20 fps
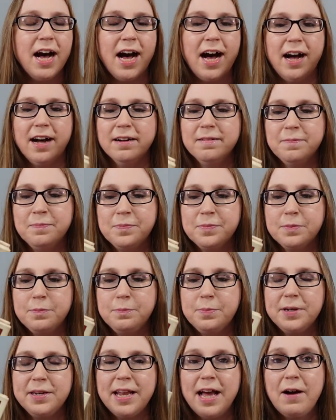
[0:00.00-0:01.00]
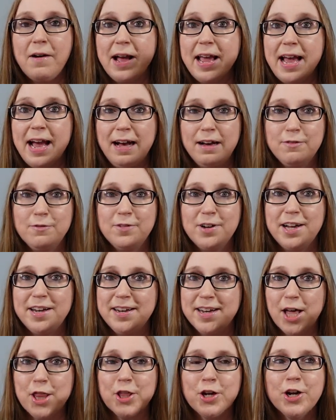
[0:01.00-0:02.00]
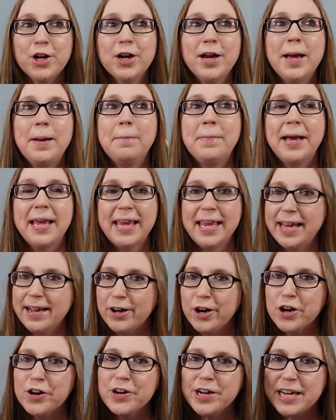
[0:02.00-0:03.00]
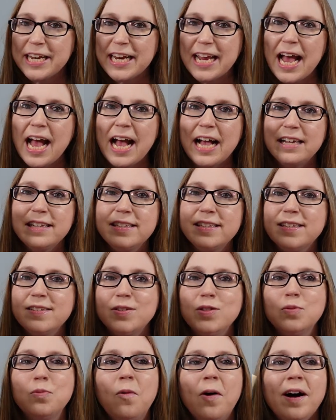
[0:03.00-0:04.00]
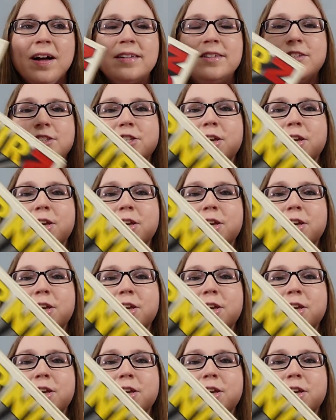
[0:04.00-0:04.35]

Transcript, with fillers: Um, but now I have another and my aunt already has this one.